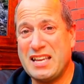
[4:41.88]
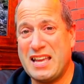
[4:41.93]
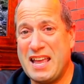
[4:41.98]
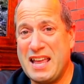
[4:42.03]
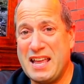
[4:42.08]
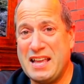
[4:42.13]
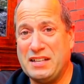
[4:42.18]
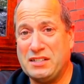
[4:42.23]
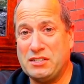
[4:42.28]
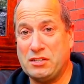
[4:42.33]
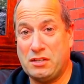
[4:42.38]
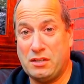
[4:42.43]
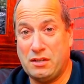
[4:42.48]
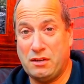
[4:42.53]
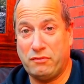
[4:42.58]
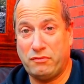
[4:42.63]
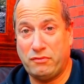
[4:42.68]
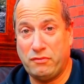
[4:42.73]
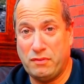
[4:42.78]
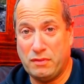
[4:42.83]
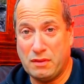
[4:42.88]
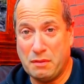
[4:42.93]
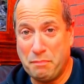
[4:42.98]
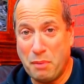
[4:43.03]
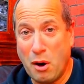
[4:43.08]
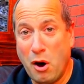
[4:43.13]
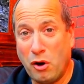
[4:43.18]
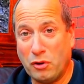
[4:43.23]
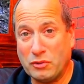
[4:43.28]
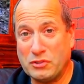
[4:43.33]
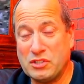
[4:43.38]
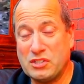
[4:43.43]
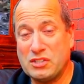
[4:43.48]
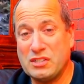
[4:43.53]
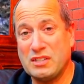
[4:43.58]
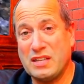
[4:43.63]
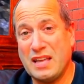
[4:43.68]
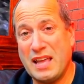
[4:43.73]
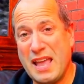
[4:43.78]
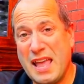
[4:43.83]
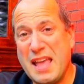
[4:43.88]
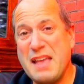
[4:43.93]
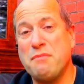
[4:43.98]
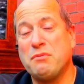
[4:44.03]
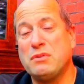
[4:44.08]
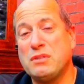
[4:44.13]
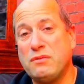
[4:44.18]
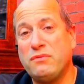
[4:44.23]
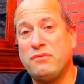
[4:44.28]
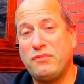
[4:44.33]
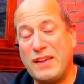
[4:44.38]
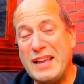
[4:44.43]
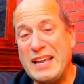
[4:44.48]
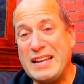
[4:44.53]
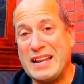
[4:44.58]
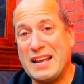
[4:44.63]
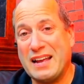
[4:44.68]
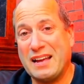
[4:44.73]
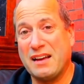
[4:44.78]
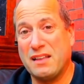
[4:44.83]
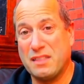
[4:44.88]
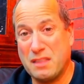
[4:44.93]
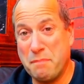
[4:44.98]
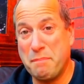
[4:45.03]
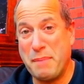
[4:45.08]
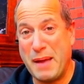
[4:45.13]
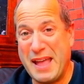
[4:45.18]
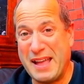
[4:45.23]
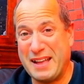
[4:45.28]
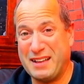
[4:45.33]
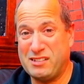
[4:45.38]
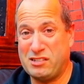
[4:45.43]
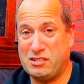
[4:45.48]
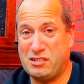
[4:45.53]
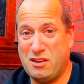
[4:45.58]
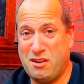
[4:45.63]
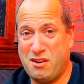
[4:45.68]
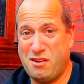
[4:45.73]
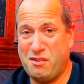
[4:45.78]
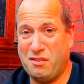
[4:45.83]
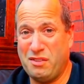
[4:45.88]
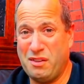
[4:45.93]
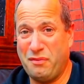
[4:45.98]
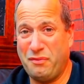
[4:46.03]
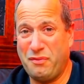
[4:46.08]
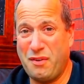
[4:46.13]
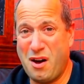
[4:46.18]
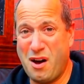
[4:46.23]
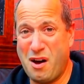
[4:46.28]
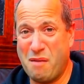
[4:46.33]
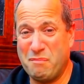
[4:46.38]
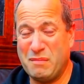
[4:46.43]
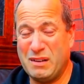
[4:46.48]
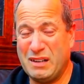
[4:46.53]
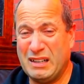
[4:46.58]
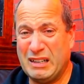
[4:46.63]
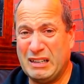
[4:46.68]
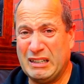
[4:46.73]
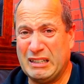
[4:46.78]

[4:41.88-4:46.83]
to eat the pods that he was feeding the pigs on the farm.